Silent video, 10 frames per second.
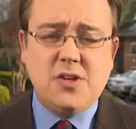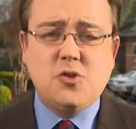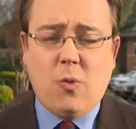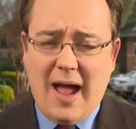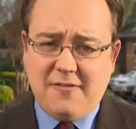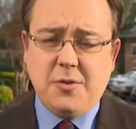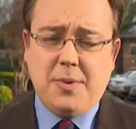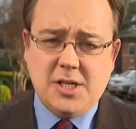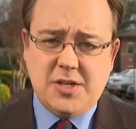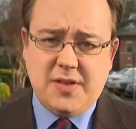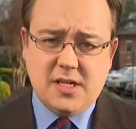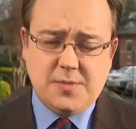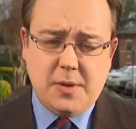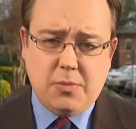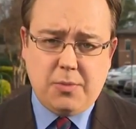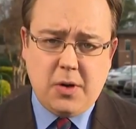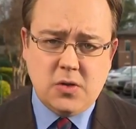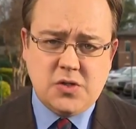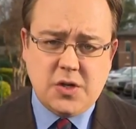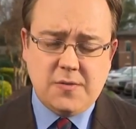the draft budget that has been
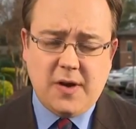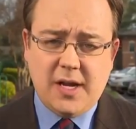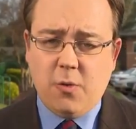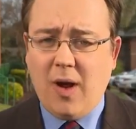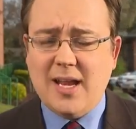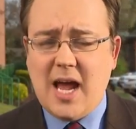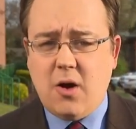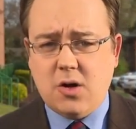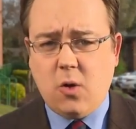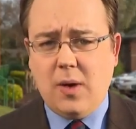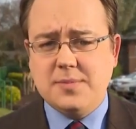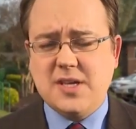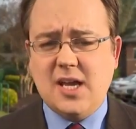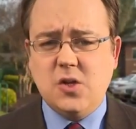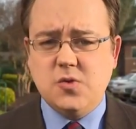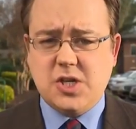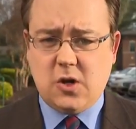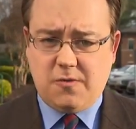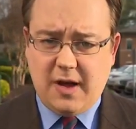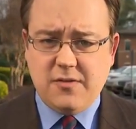proposed, you can find it right now on our website,
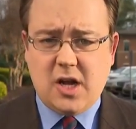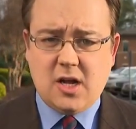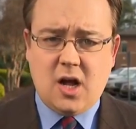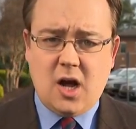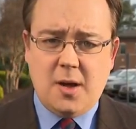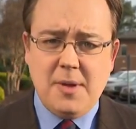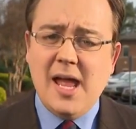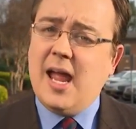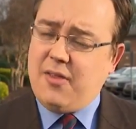newschannel5.com.